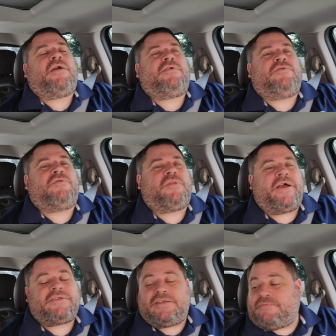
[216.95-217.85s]
I
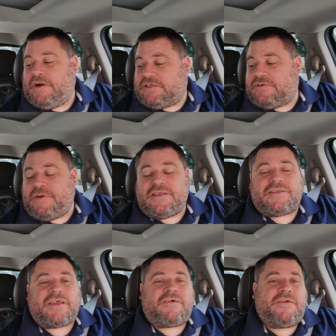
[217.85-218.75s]
utilized as much
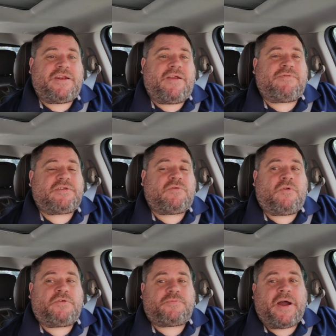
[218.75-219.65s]
space as I could in every single
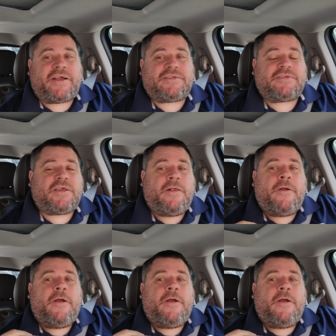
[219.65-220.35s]
one of those boxes,